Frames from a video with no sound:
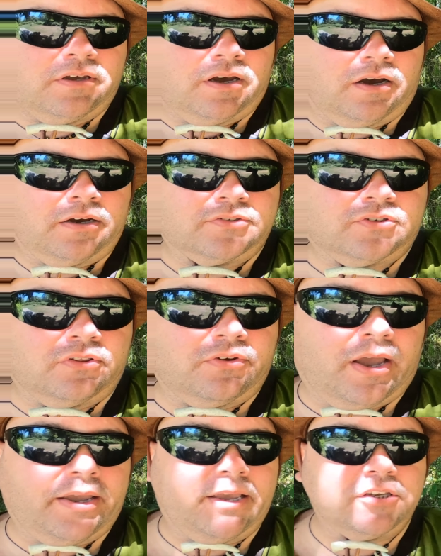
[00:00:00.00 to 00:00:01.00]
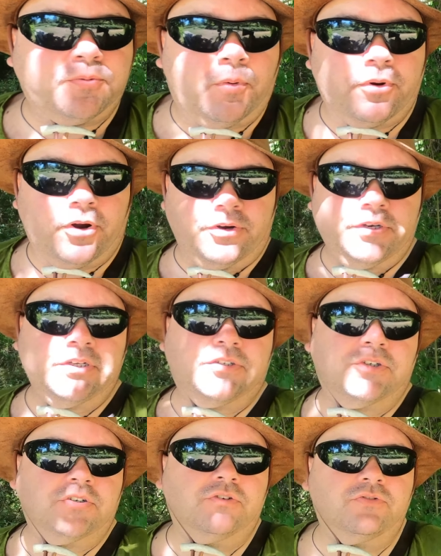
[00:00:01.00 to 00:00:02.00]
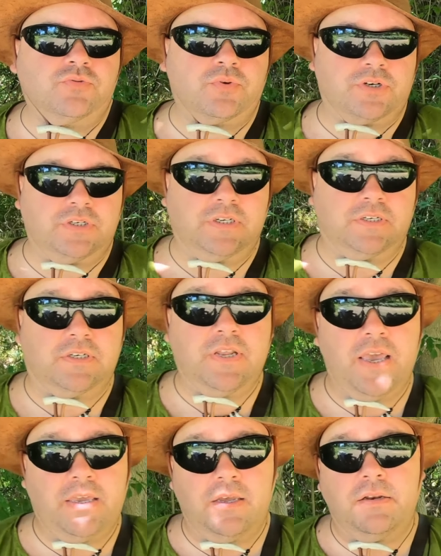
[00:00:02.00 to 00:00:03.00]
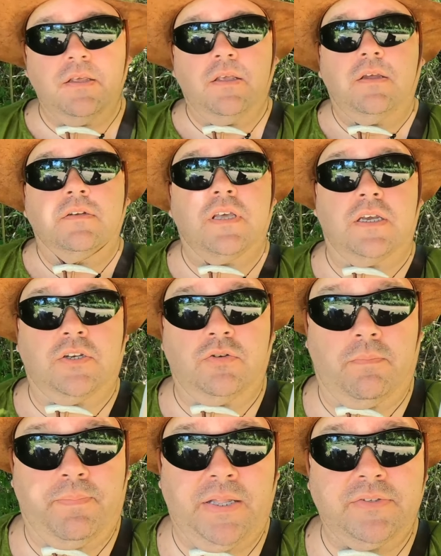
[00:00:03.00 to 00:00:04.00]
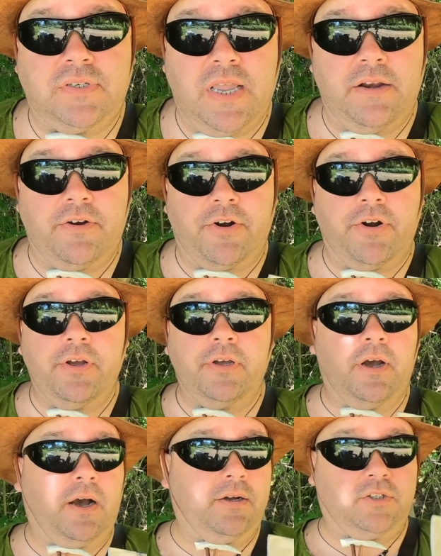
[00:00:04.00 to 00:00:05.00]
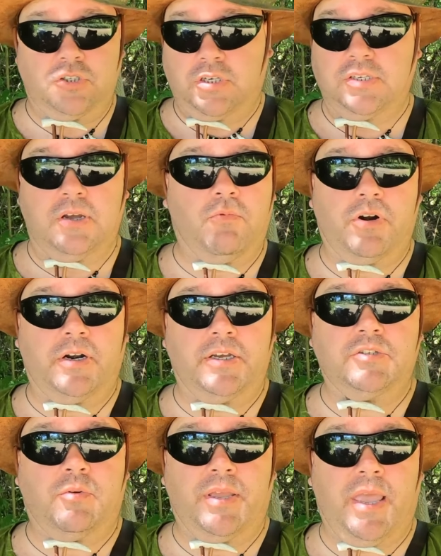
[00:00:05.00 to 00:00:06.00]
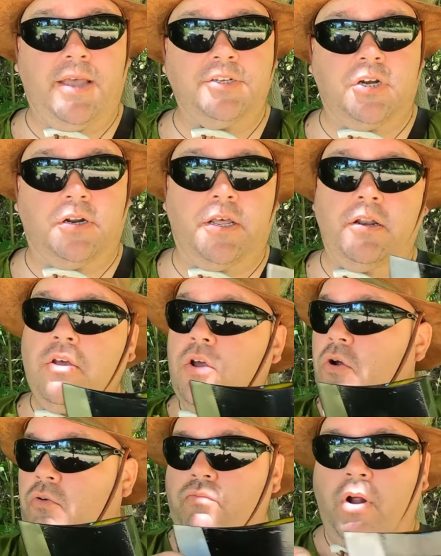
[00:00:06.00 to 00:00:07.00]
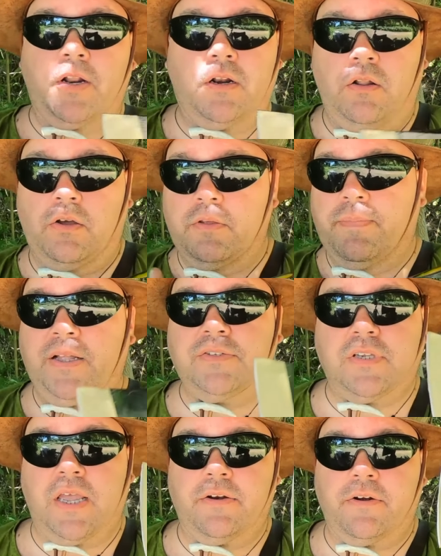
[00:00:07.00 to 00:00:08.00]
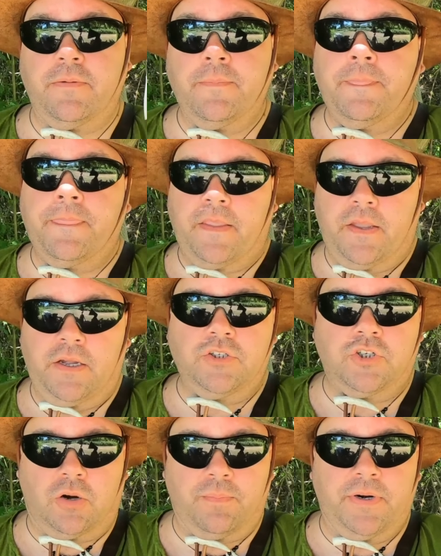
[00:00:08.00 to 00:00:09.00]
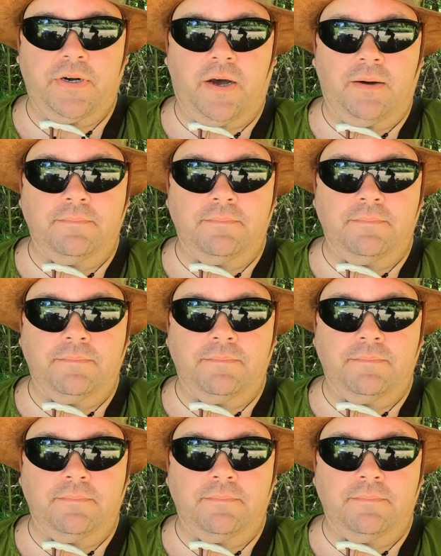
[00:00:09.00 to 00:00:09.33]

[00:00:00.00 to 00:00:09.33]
I guess what we're going to need to do is we're going to need to take it to a belt sander, just because I want a nice quick edge on it, run it along the belt sander, and sharpen it up.